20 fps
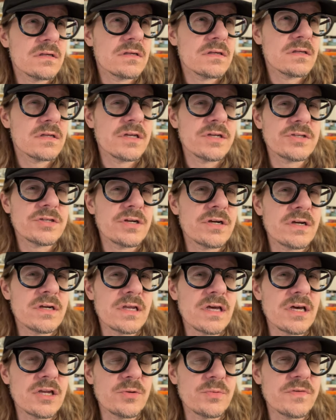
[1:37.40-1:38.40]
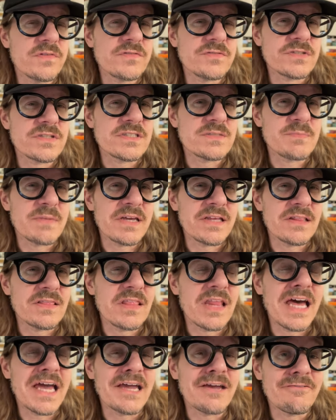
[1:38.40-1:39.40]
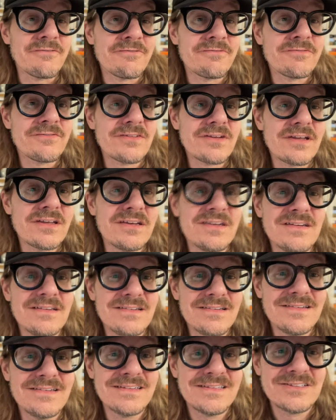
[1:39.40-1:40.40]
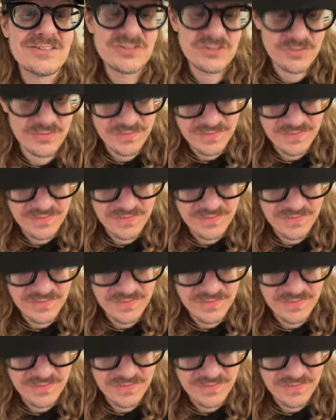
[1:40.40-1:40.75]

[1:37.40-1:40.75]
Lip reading: And it turned out it was just my life. True